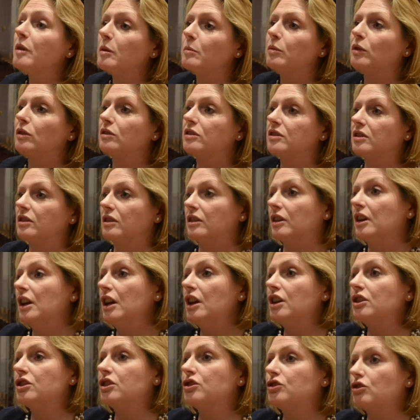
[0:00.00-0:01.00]
people to
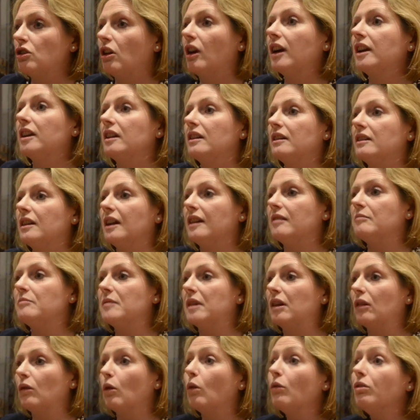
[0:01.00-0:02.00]
try
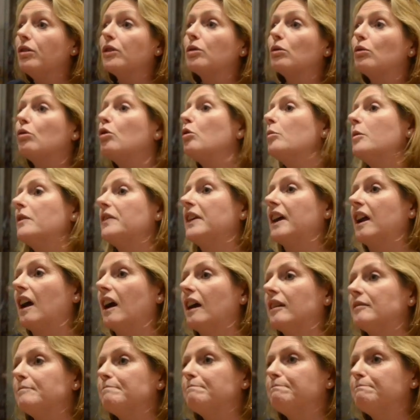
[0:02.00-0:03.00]
and own their own home if they
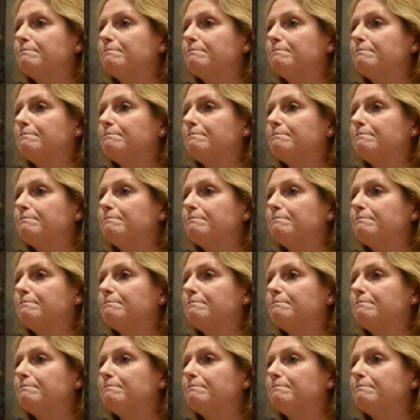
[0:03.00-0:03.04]
can.